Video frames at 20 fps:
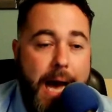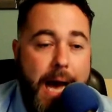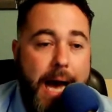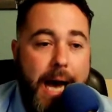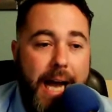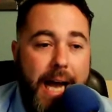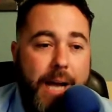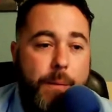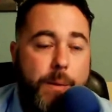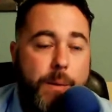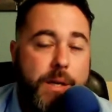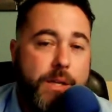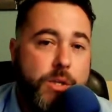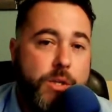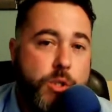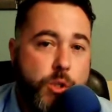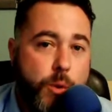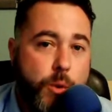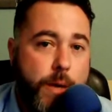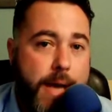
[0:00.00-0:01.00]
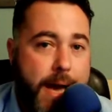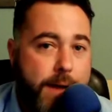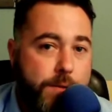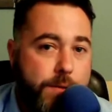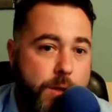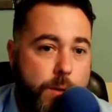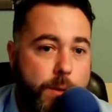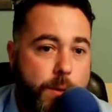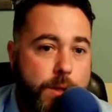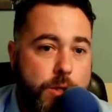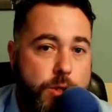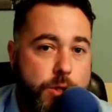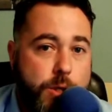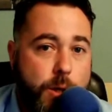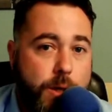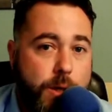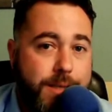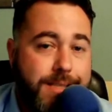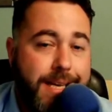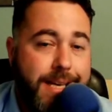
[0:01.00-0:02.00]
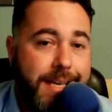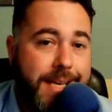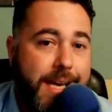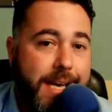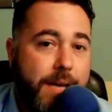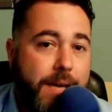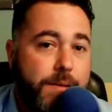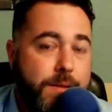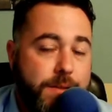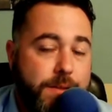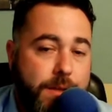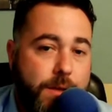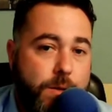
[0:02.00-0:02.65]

I would enjoy having you on the show because I guarantee